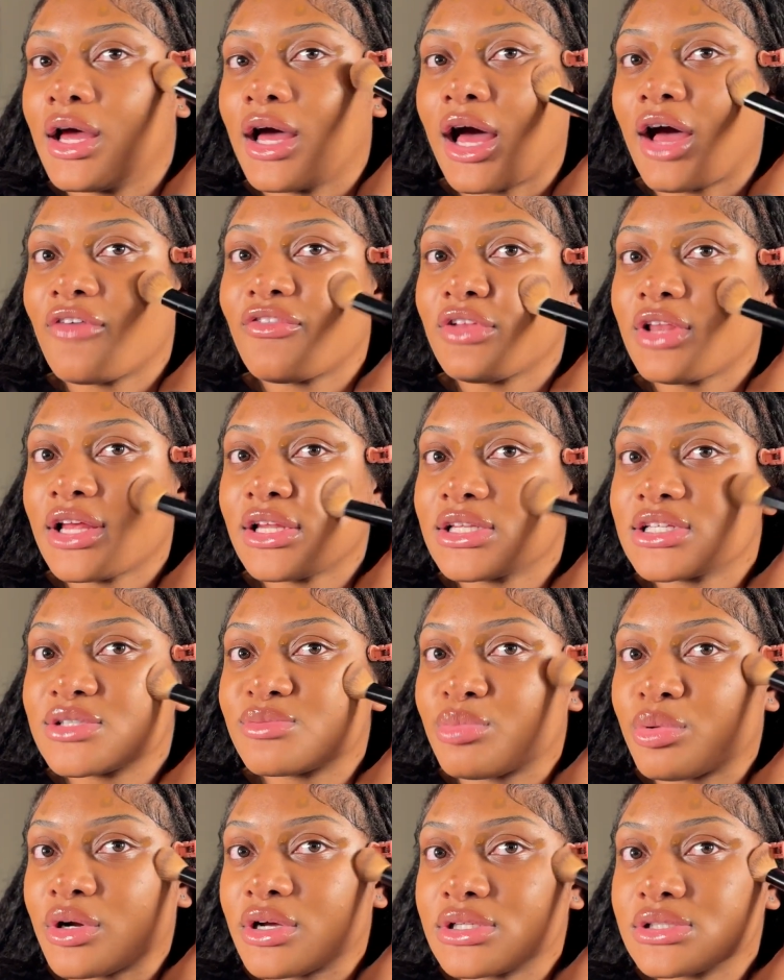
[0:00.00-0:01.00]
I feel like this
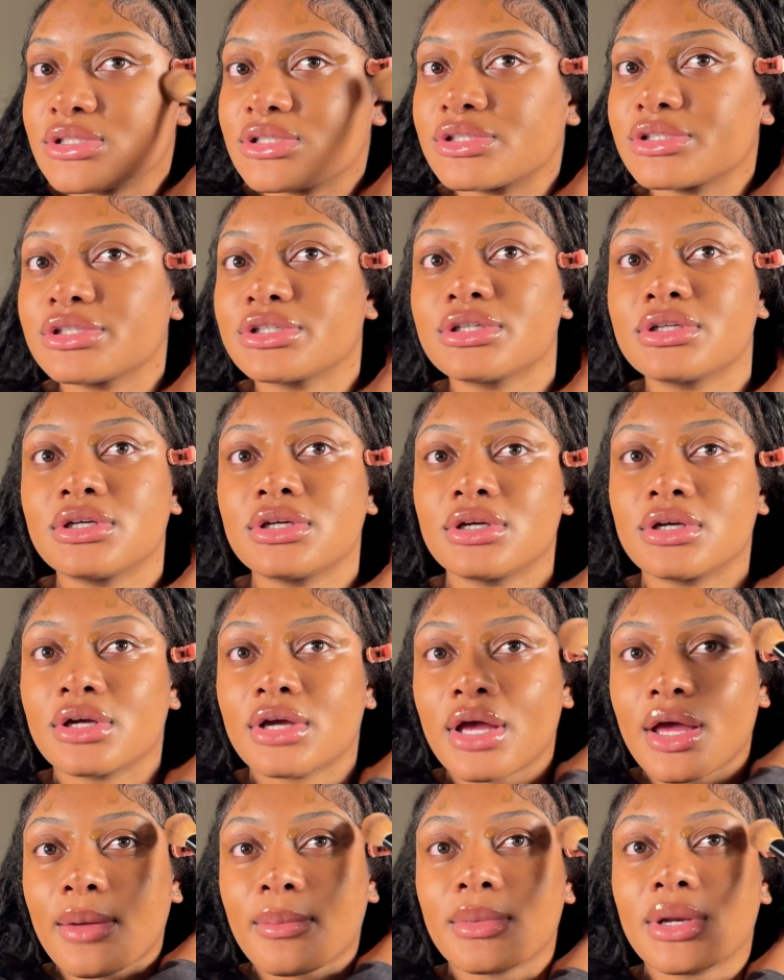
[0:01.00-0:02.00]
bronzer
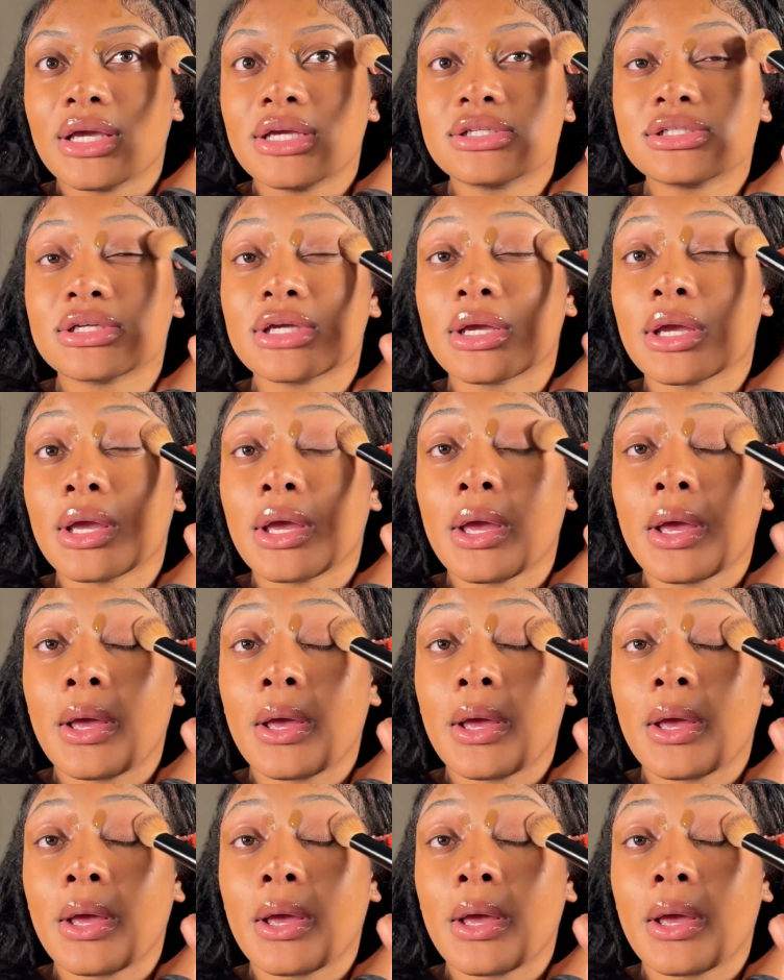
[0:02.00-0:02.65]
combination,